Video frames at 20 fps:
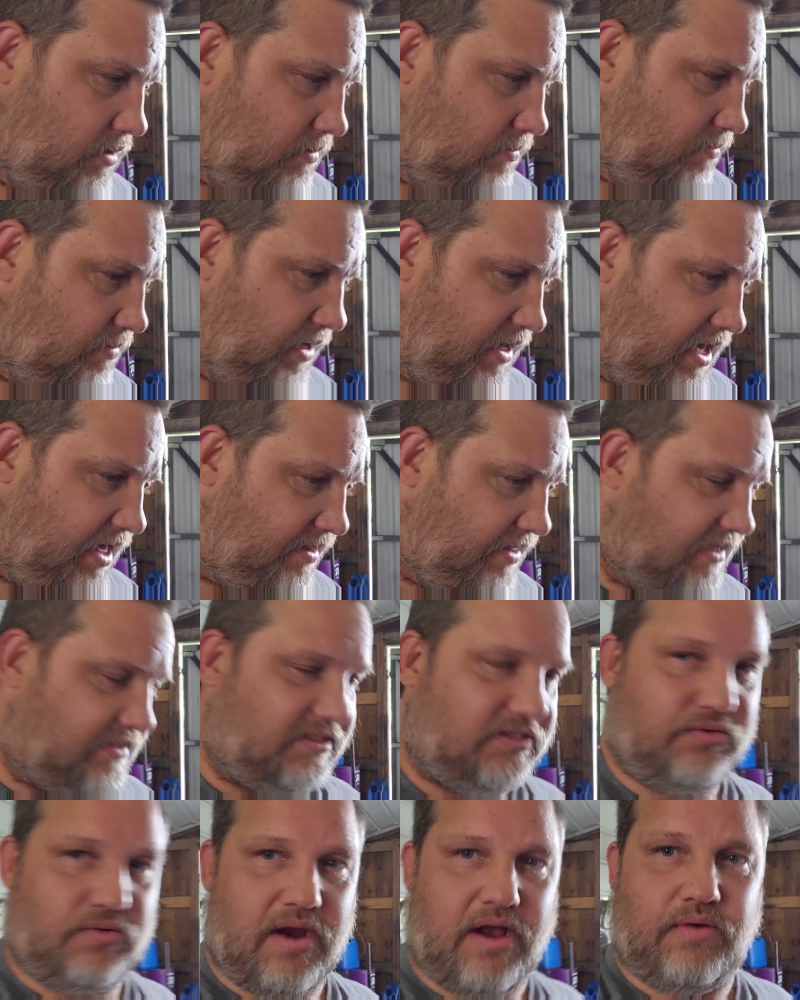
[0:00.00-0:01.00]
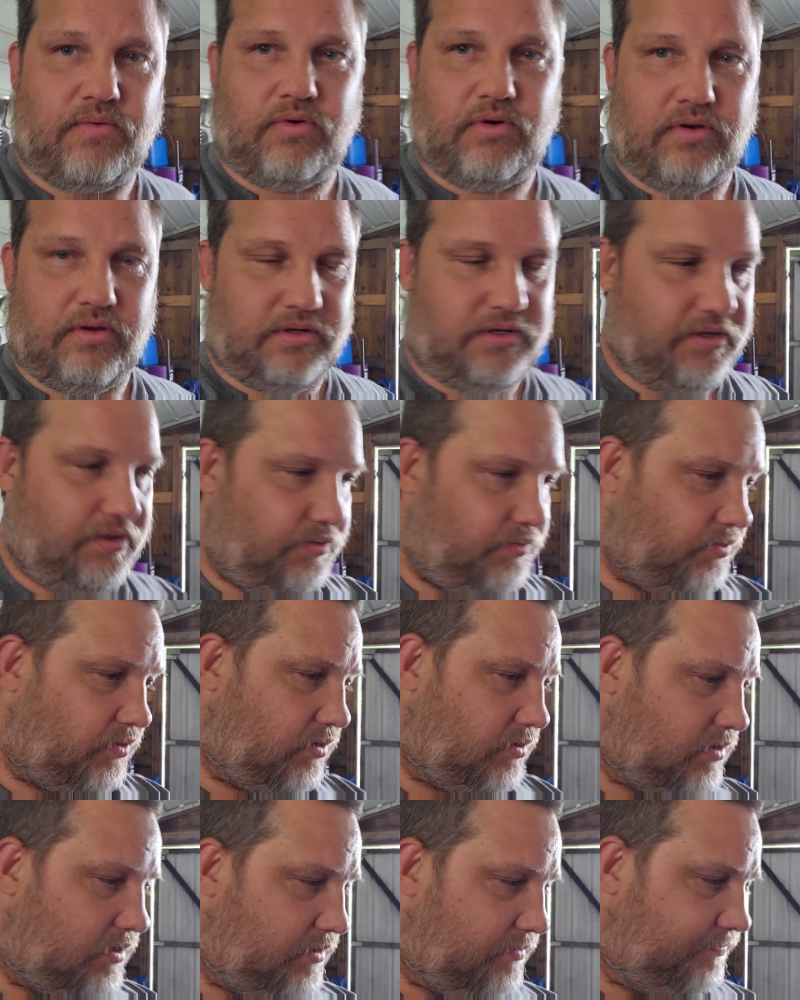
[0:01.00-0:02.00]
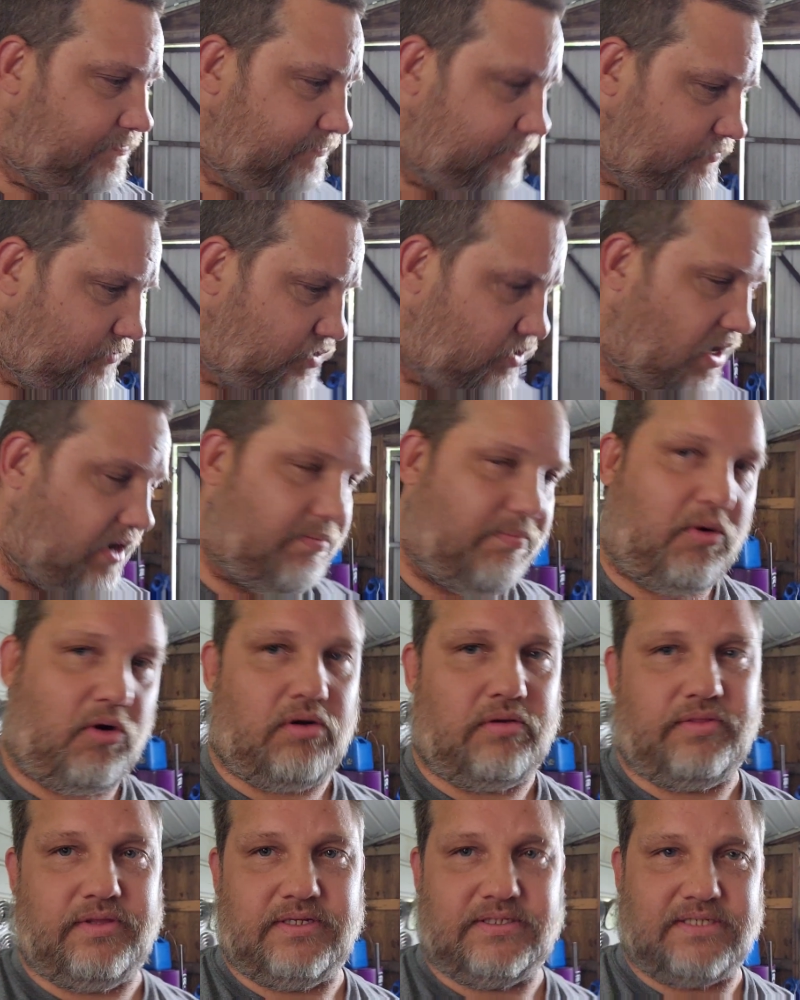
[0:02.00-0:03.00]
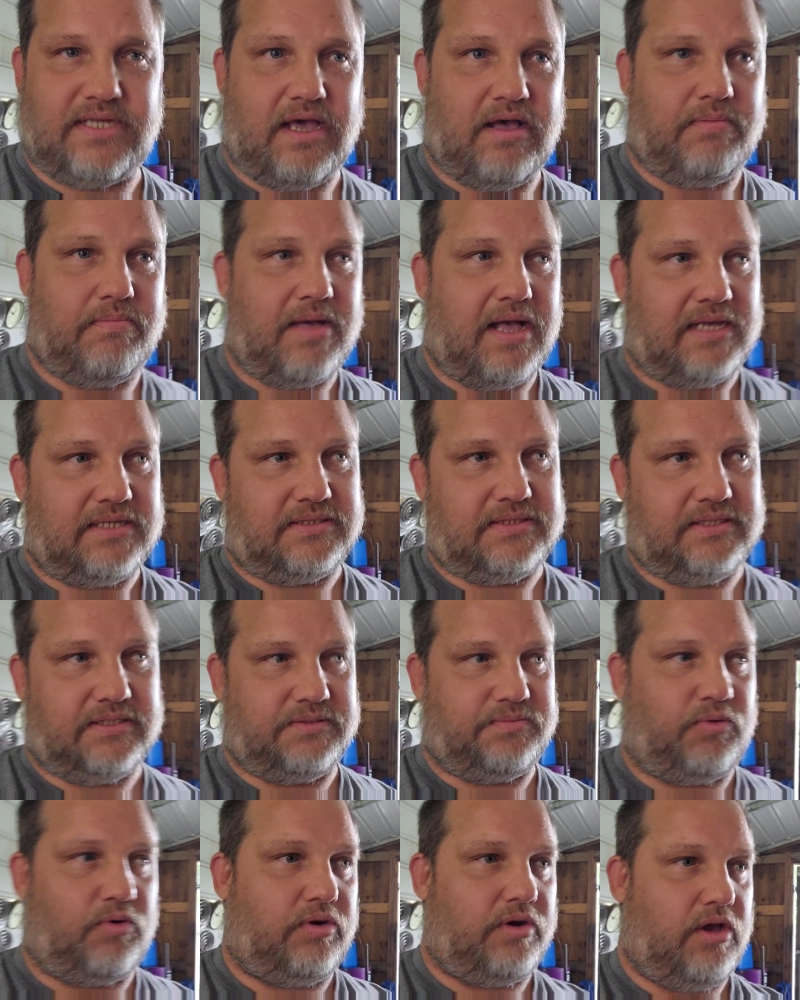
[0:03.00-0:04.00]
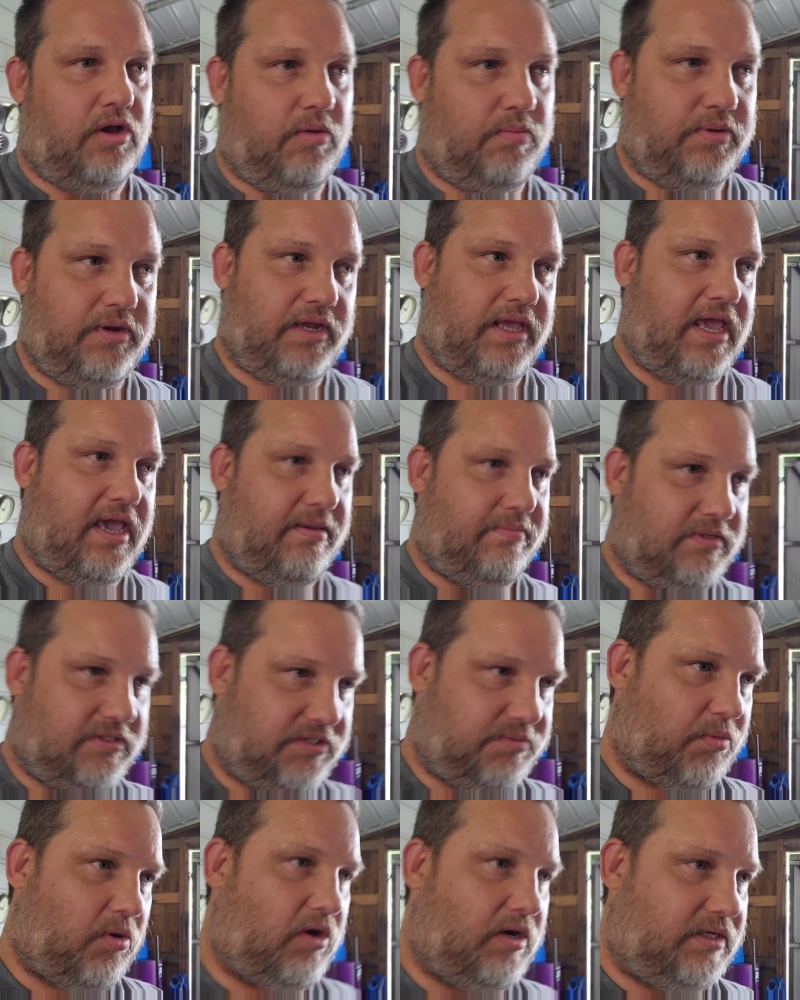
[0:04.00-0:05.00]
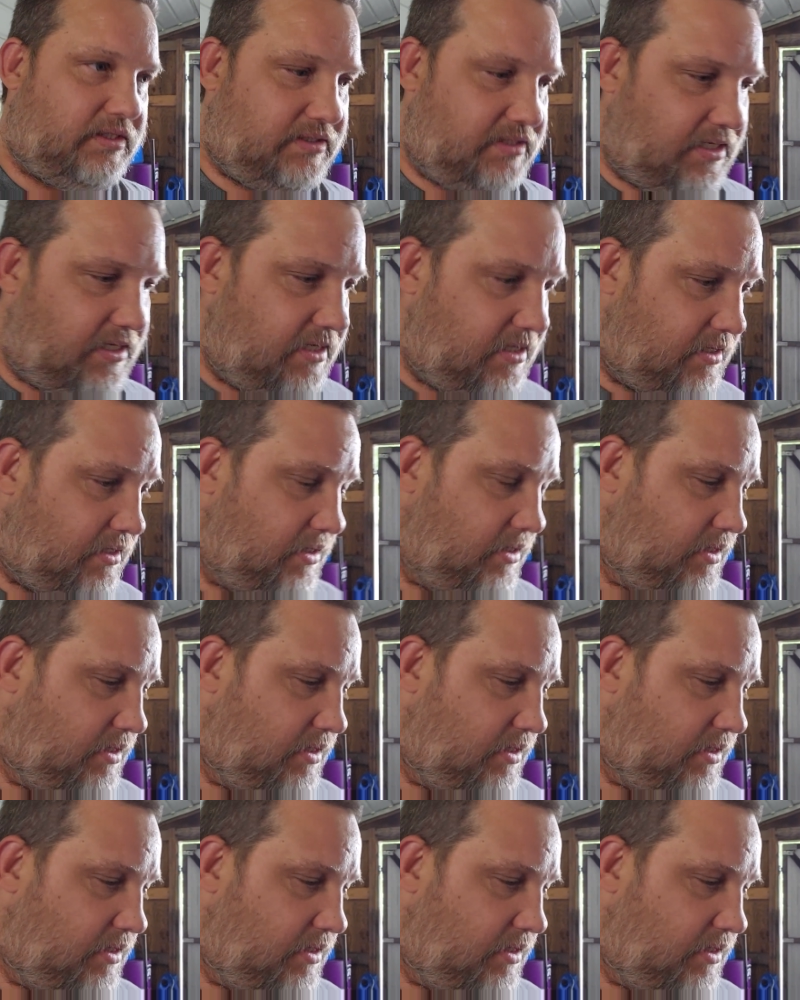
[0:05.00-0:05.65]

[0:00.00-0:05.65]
But yeah, that's the route we're going to do. We're going to try to part this out by a 6.0, put a cam and springs in it,